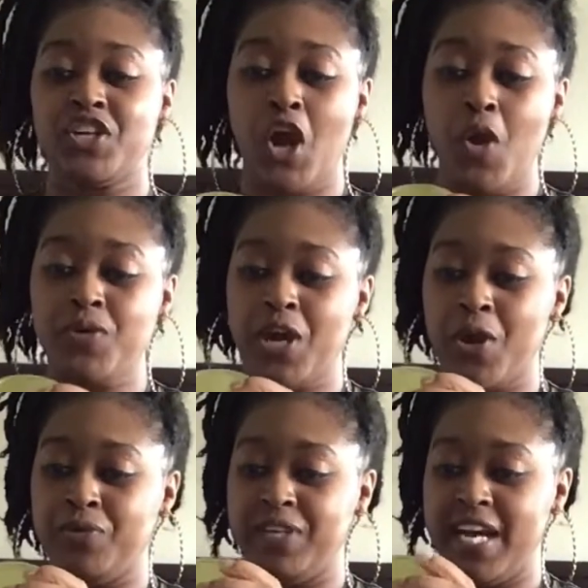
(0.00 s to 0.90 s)

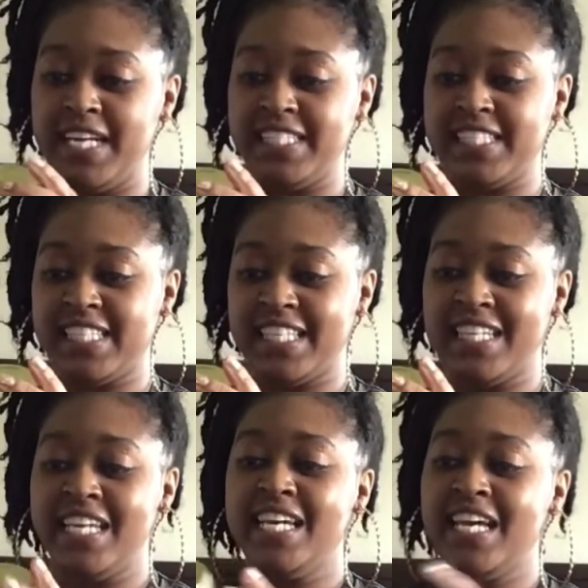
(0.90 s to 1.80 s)
coconut,
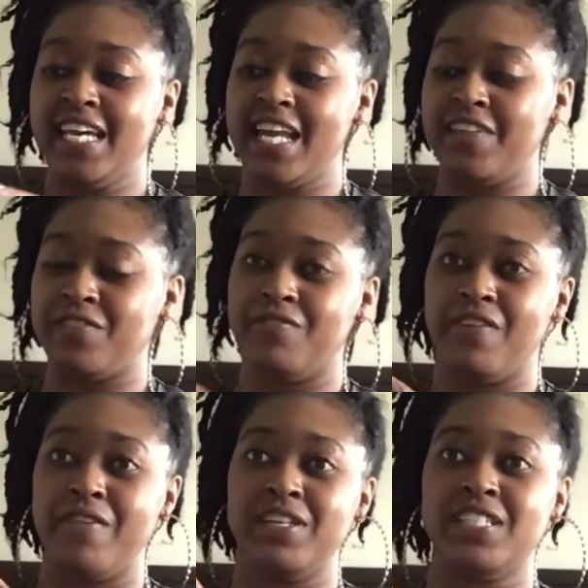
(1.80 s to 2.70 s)
and at the
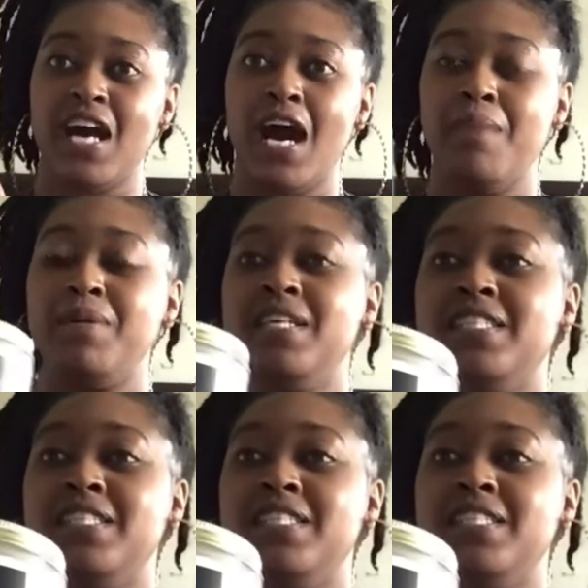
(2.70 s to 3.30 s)
very top it